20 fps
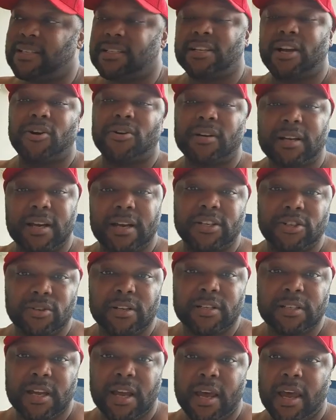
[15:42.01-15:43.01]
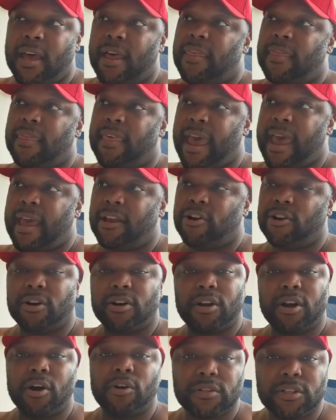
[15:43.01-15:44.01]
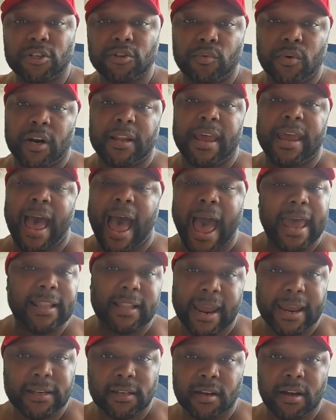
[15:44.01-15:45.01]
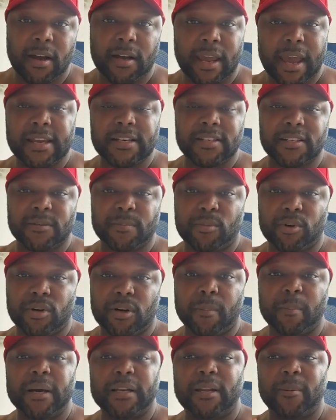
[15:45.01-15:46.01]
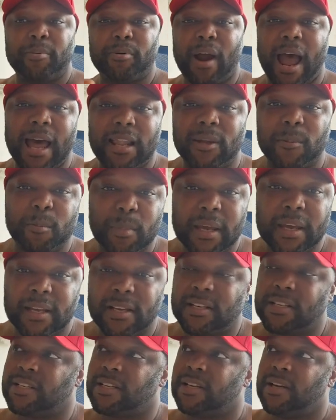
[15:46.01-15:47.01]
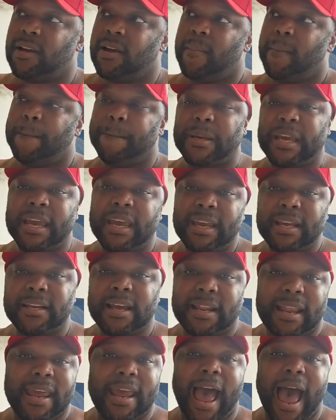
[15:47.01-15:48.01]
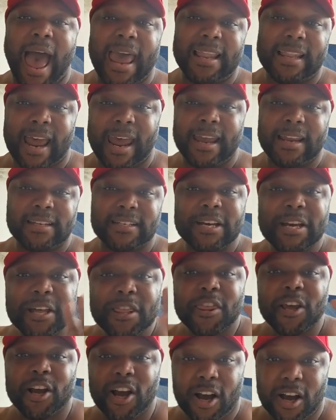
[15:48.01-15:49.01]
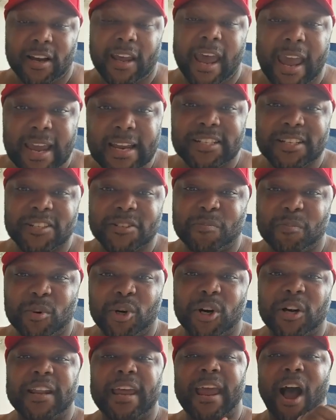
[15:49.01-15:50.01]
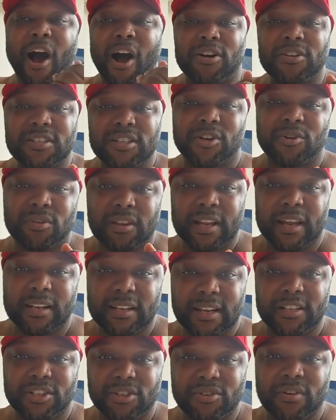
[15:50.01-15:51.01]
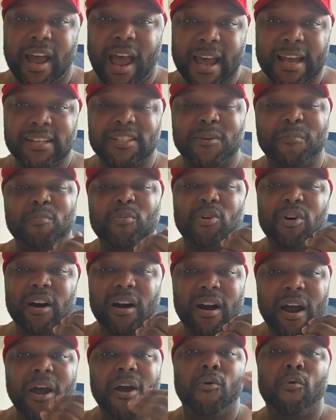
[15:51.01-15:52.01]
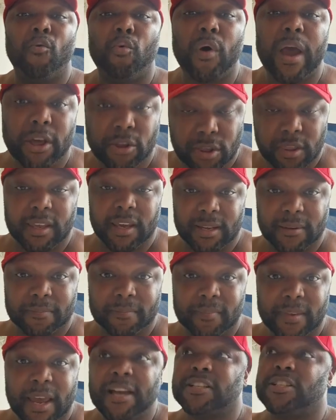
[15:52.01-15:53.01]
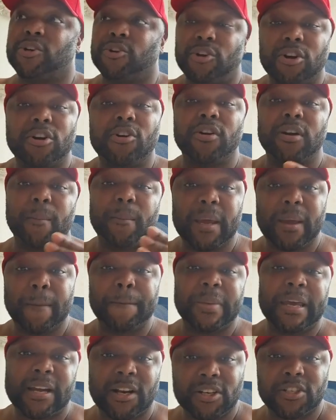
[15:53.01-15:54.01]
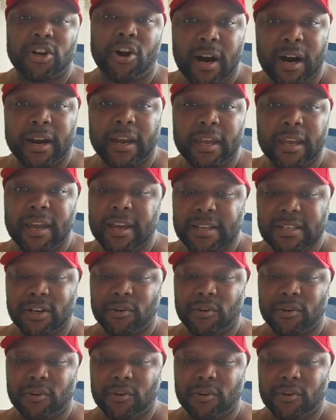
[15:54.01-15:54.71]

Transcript: There's certain countries that you're going to go to where they highlight the Caucasians more. But the problem is, being that they highlight the Caucasians more, they also think that you guys are more wealthy. So you're going to be a bigger target.